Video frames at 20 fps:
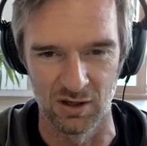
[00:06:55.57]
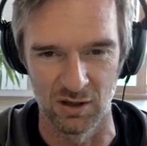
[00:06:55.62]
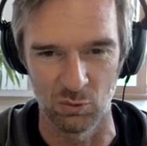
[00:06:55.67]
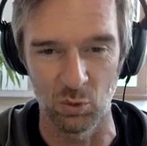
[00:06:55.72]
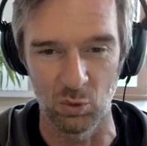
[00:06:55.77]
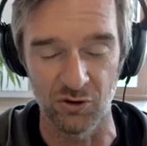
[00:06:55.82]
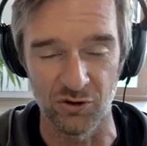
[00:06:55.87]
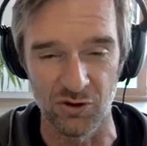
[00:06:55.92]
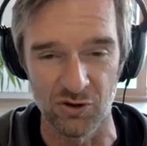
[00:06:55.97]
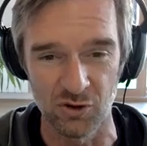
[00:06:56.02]

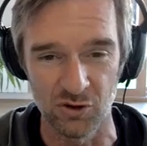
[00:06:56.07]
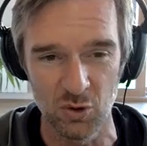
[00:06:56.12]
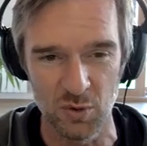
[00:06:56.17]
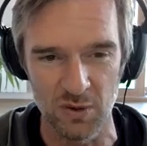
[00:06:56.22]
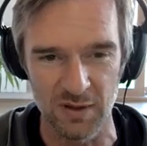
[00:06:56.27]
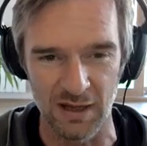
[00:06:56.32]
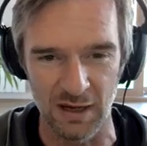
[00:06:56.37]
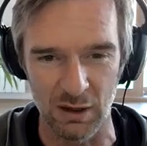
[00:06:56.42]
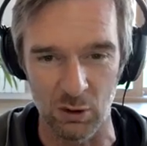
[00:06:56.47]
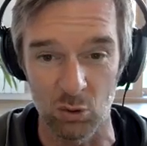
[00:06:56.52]
what to do
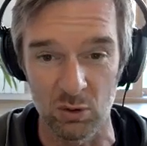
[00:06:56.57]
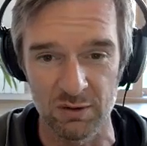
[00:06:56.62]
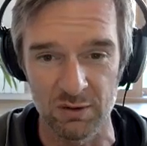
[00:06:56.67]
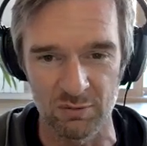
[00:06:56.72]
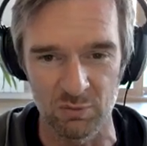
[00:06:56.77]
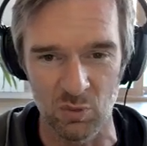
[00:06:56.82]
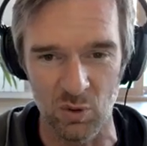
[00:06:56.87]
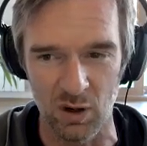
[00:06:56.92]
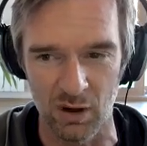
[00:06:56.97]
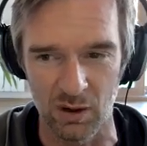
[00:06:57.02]
with that, or
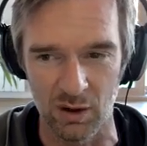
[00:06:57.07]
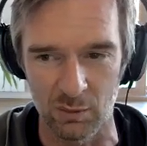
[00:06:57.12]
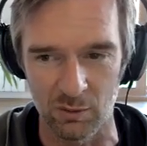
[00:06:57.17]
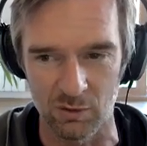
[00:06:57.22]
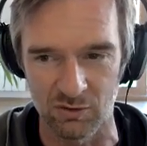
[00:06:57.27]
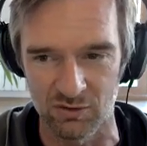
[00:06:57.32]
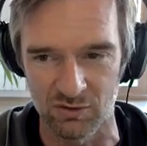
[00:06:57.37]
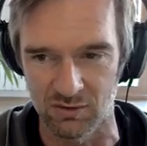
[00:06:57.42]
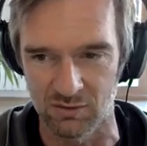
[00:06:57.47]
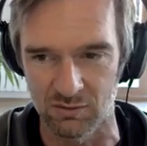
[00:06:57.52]
even what I
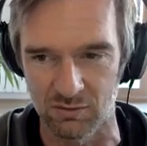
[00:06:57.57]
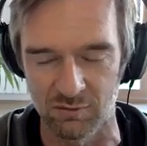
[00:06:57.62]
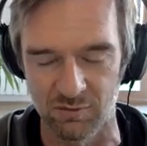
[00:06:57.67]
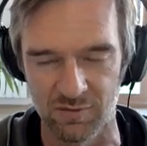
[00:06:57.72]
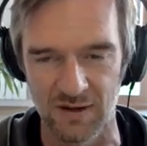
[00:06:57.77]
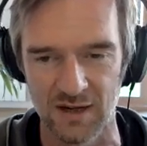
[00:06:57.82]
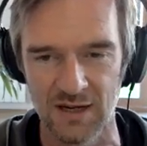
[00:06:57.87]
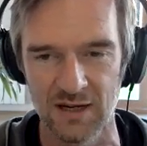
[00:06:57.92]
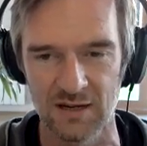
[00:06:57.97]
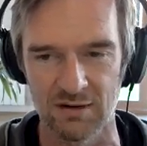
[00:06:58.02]
was
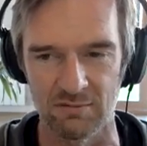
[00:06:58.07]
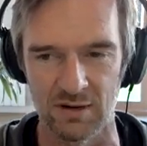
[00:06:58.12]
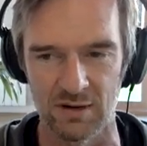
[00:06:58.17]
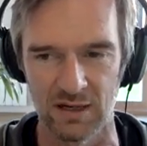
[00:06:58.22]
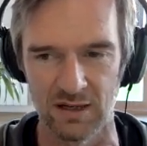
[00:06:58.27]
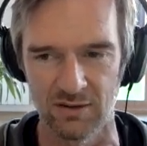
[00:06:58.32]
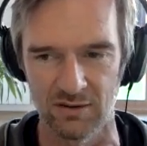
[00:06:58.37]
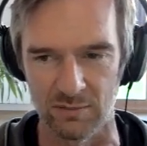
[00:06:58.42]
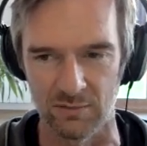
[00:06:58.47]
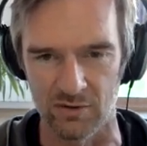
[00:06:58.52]
feeling
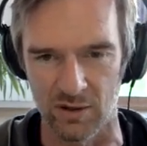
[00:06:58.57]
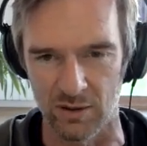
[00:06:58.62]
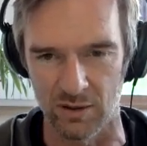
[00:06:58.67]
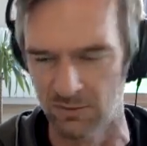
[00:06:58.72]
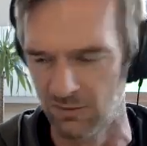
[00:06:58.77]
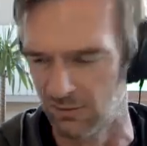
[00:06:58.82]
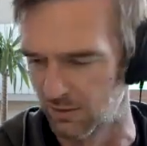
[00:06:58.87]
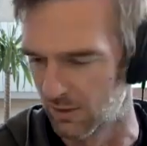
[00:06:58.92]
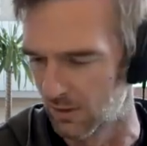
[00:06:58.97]
really sometimes.